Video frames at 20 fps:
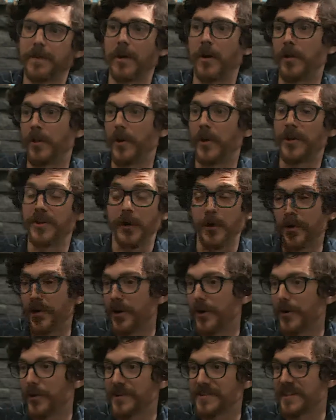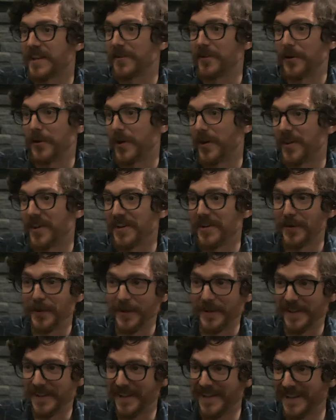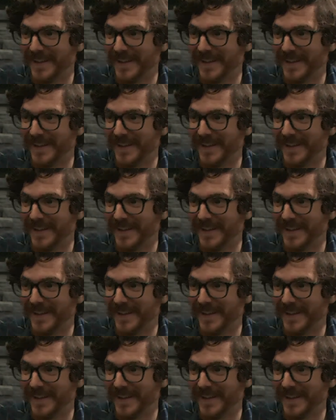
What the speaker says: although I don't know because I don't know how they do it.